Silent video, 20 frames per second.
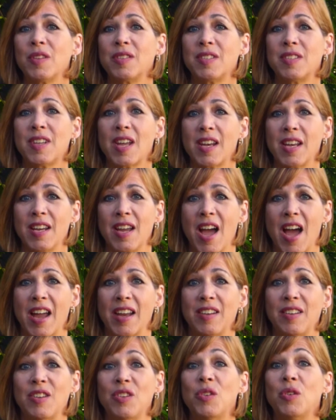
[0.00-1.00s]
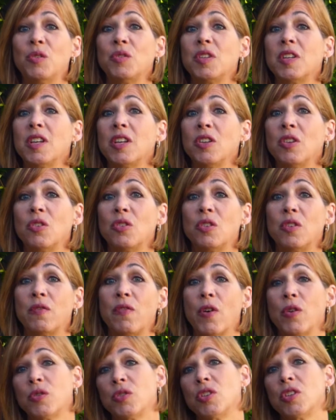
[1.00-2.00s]
the study guide to use it in your
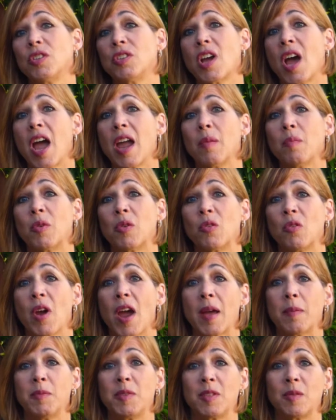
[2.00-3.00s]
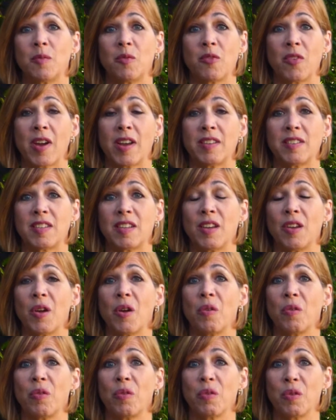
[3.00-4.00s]
devotion time or grab some friends and
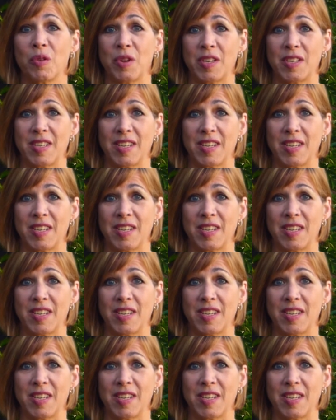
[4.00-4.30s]
go through it